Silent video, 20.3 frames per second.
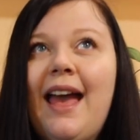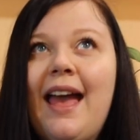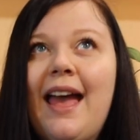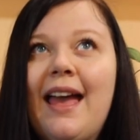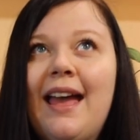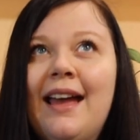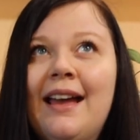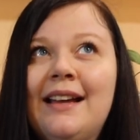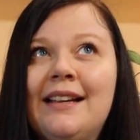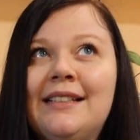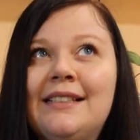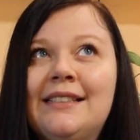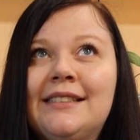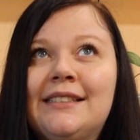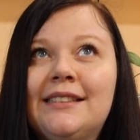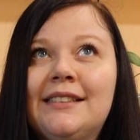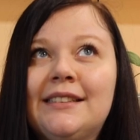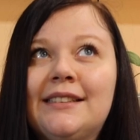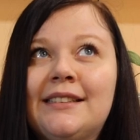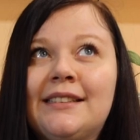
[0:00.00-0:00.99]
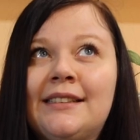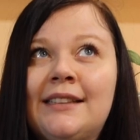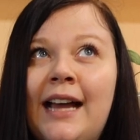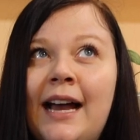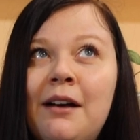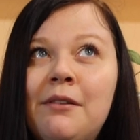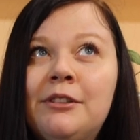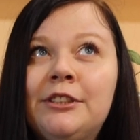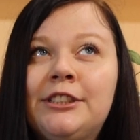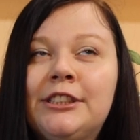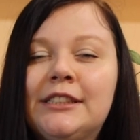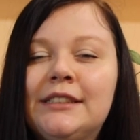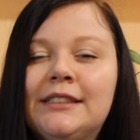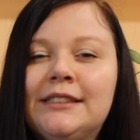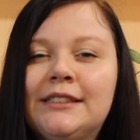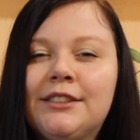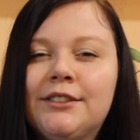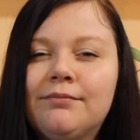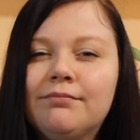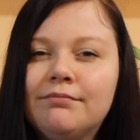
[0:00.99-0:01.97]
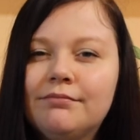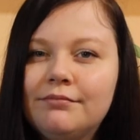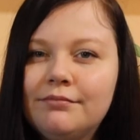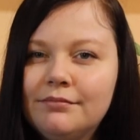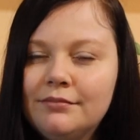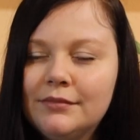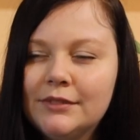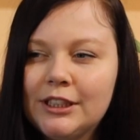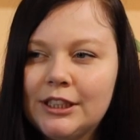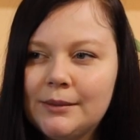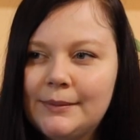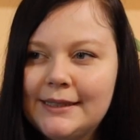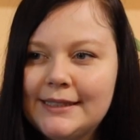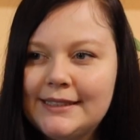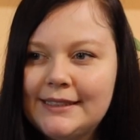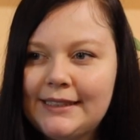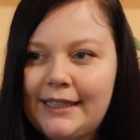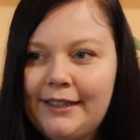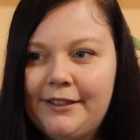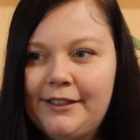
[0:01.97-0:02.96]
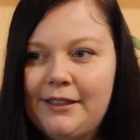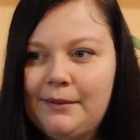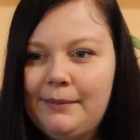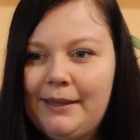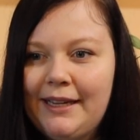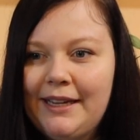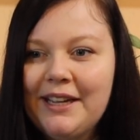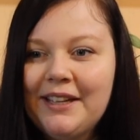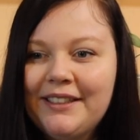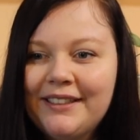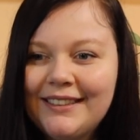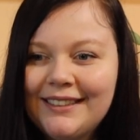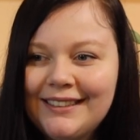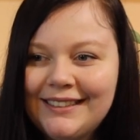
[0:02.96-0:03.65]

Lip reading: And that was just a little bit scary to me.